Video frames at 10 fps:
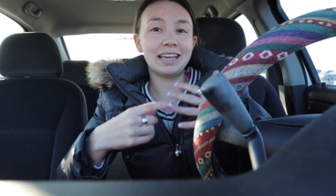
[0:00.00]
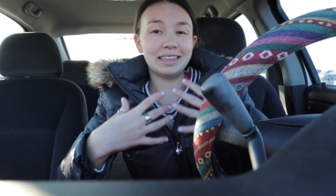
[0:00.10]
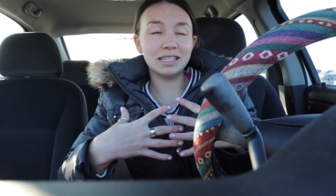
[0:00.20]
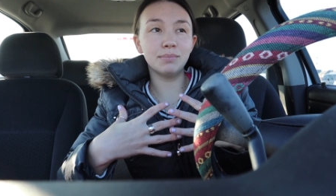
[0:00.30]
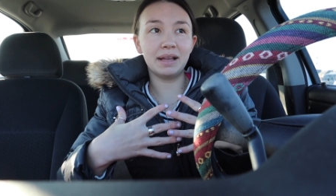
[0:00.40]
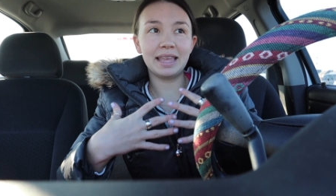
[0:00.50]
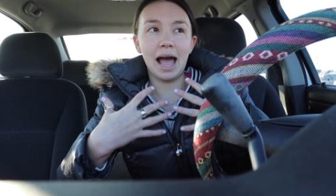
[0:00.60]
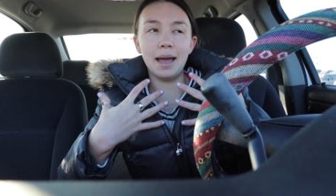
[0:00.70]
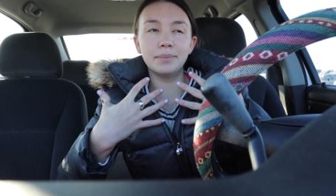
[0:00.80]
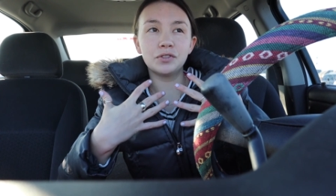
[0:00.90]
Like this Monday,
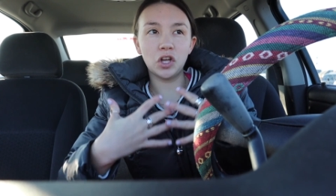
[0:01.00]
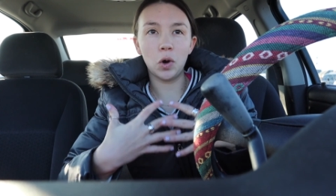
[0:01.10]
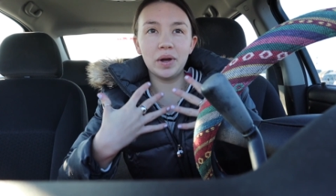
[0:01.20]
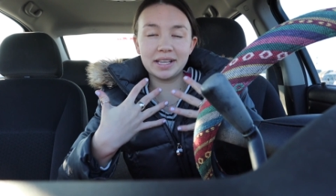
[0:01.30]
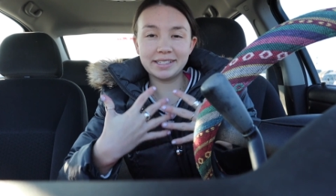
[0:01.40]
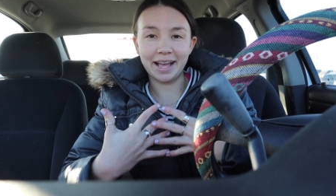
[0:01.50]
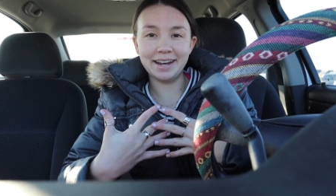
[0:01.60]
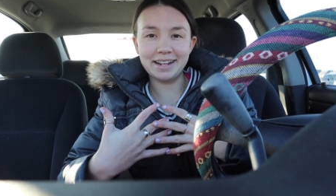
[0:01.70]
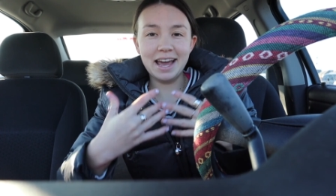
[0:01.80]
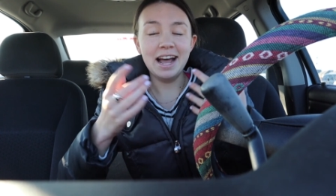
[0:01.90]
I am so
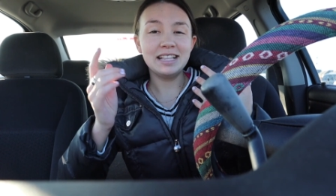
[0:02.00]
excited